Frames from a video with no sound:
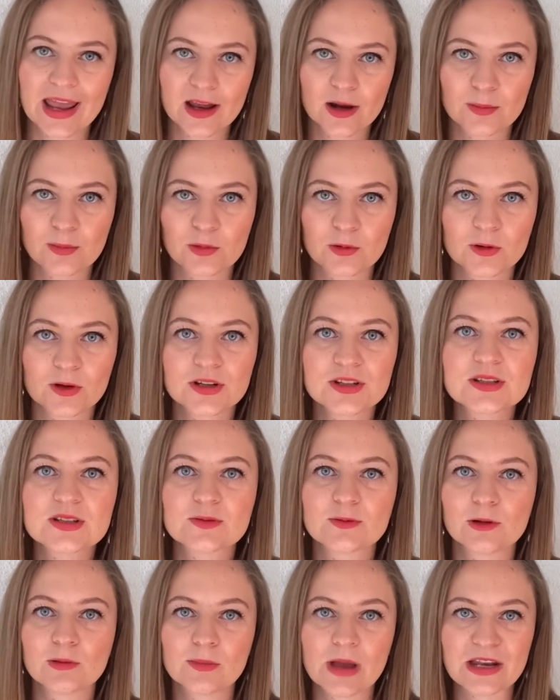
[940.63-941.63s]
airports
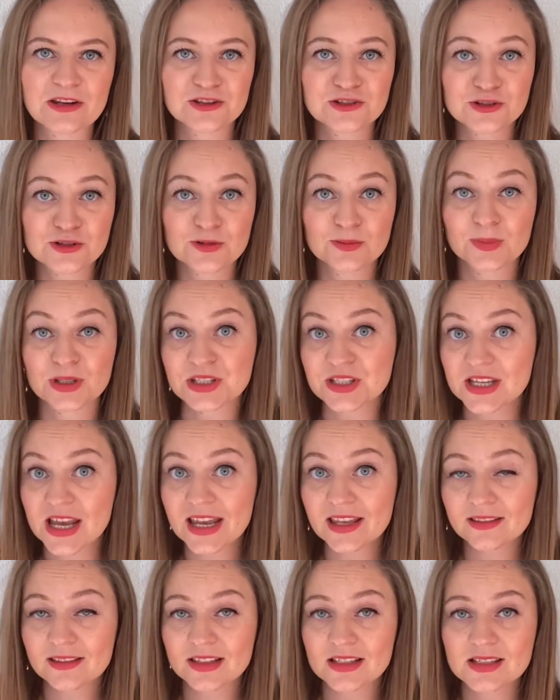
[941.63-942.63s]
will manage to
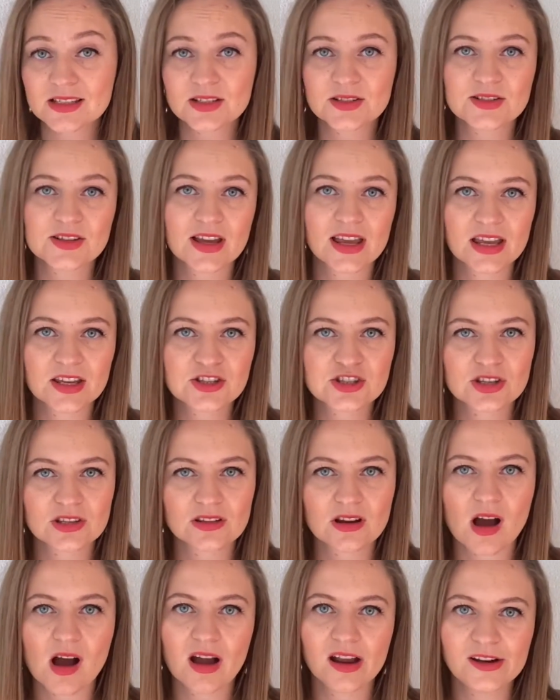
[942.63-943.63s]
maintain this situation,
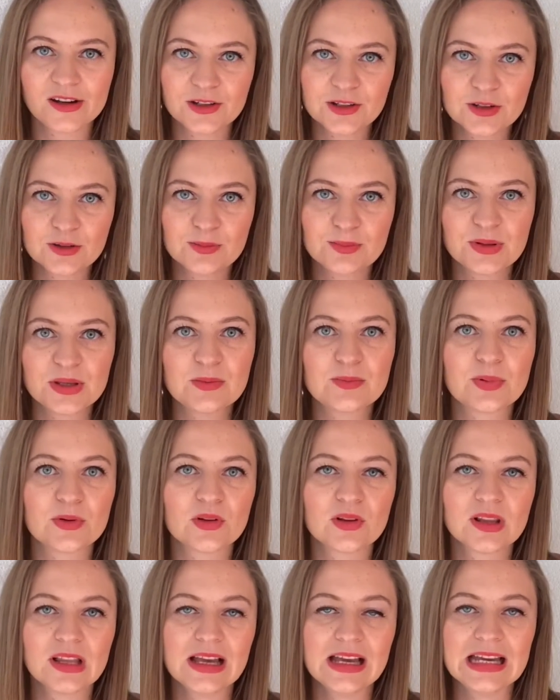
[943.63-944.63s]
hire new
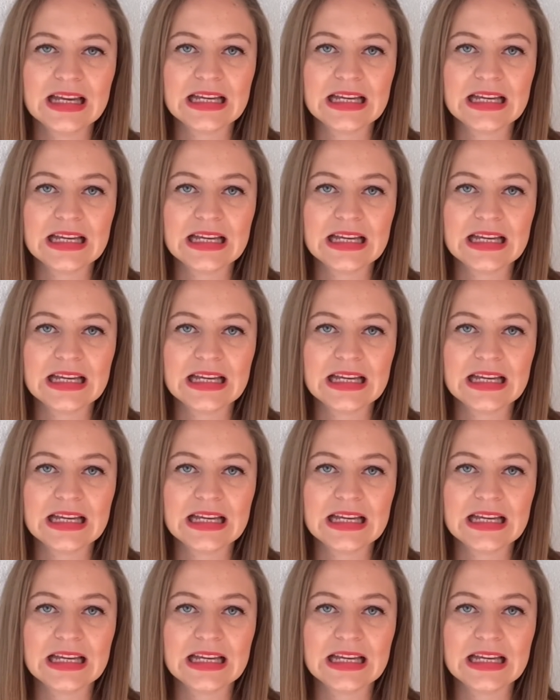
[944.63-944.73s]
people,